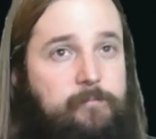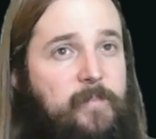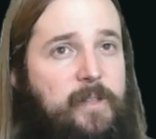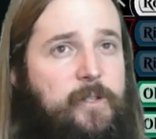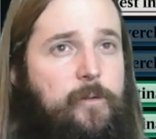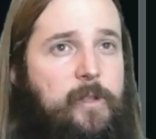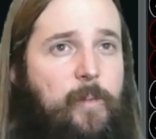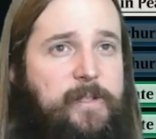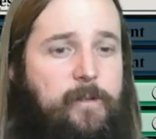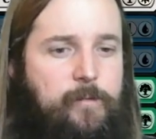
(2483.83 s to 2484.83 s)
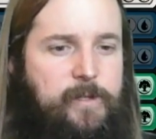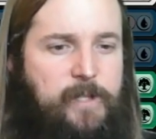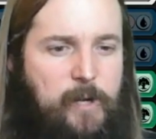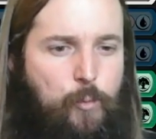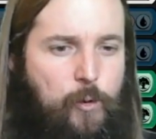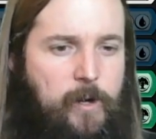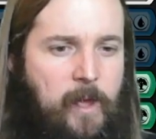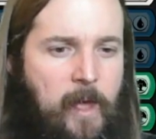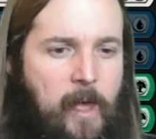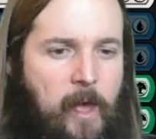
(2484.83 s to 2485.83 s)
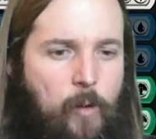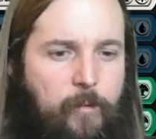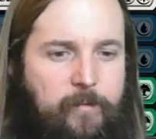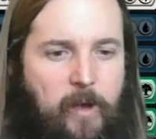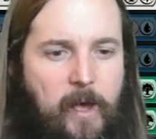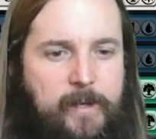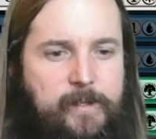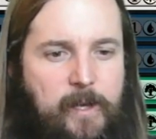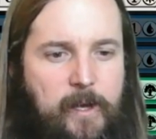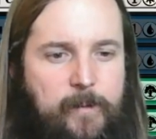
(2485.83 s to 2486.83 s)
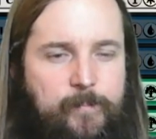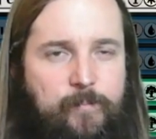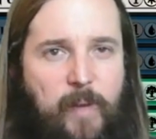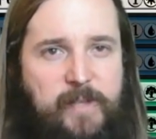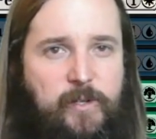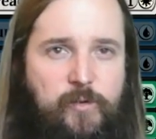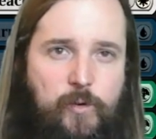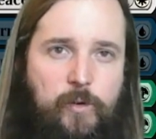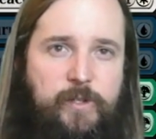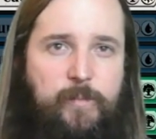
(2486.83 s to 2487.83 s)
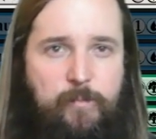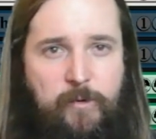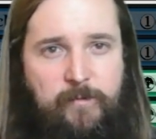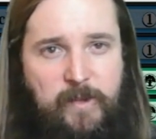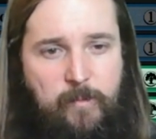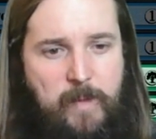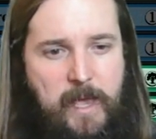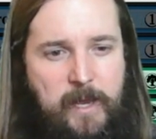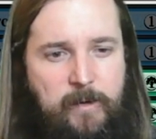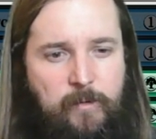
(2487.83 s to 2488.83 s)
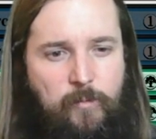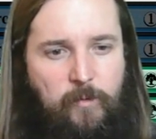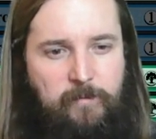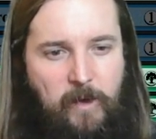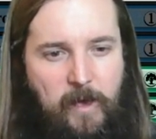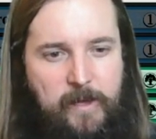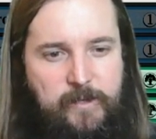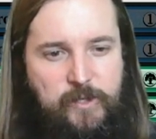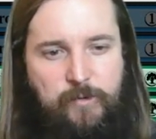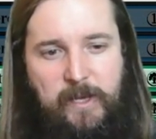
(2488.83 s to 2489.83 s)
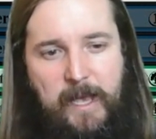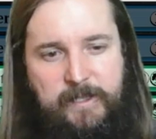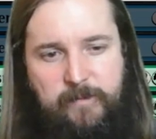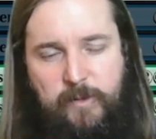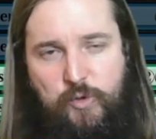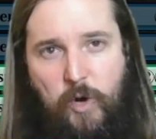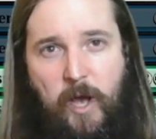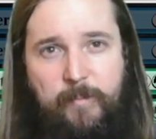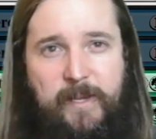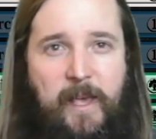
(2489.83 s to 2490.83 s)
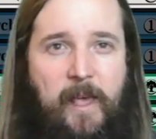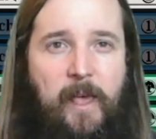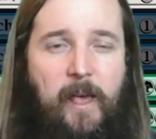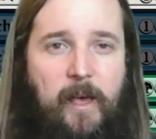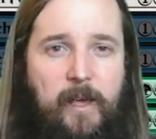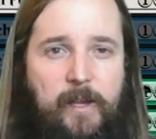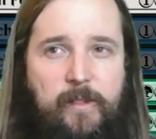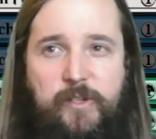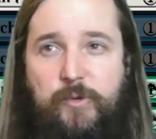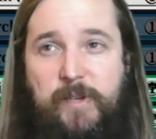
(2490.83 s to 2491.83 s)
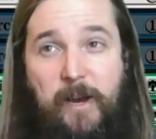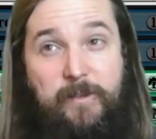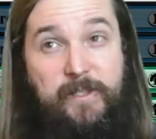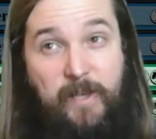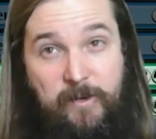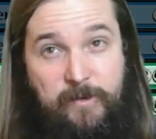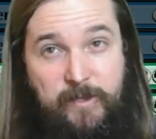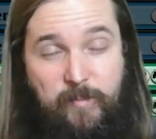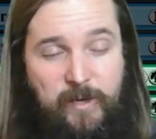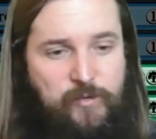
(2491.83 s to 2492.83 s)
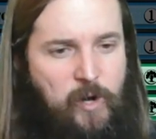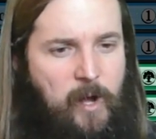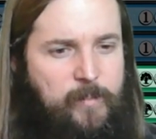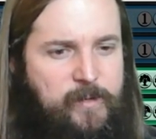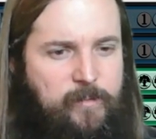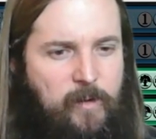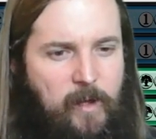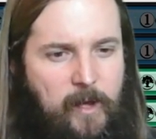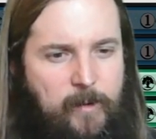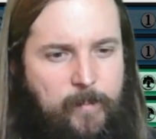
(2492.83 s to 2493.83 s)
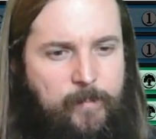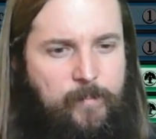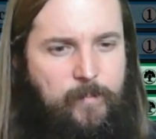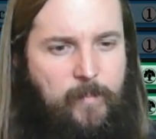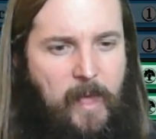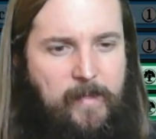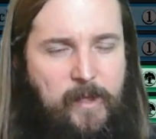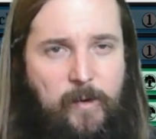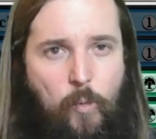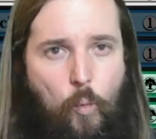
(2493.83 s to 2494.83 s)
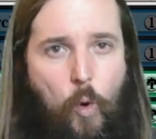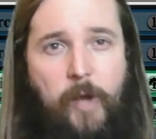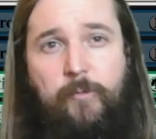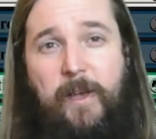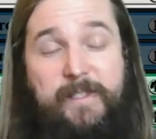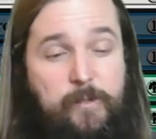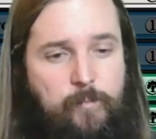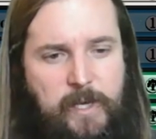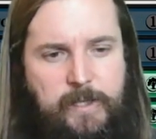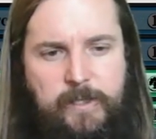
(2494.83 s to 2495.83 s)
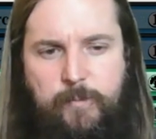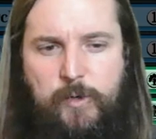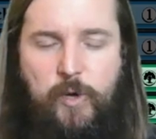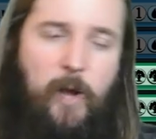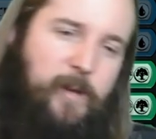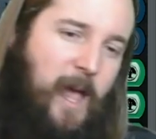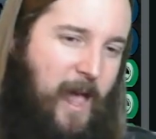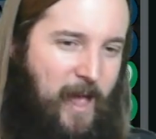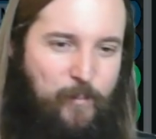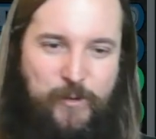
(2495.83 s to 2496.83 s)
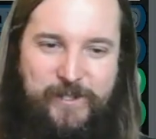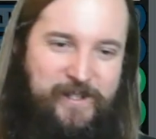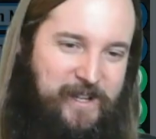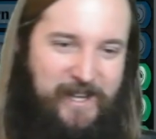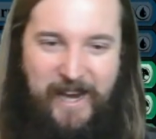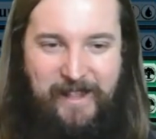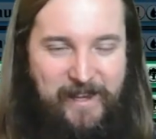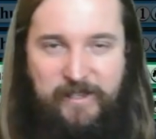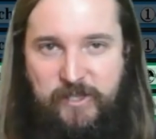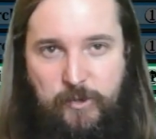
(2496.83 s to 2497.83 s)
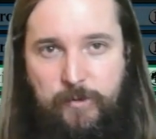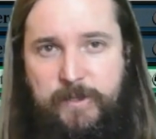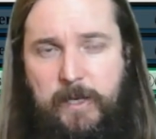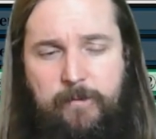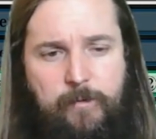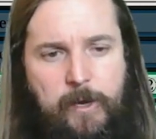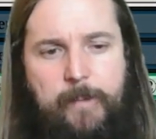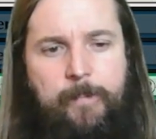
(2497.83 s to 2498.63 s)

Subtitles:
So the best of 3 sideboard, we've got Pest Control has been moved to the main, we've got 2 Negates have been dropped, the 2 Terra Sunders have been dropped, and then 1 Rest in Peace has been dropped. Personally, again, I like 2 instead of 3.